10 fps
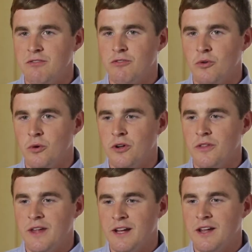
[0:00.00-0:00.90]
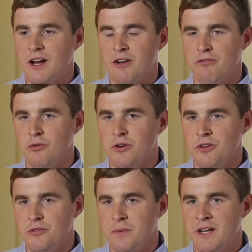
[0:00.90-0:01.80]
for that care for
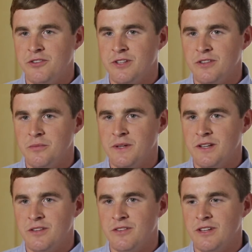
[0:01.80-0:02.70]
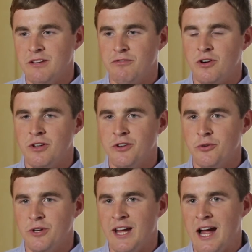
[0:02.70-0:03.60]
those patients because they fall
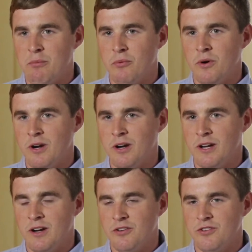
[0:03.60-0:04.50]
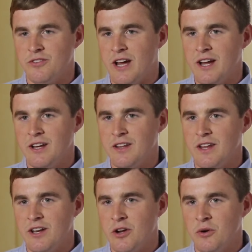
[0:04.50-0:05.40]
into a gap where in our society
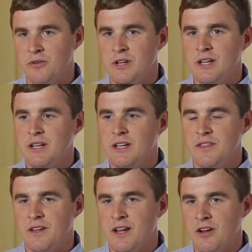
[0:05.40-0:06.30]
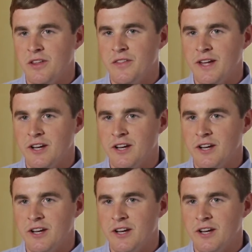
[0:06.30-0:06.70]
they don't get the care that they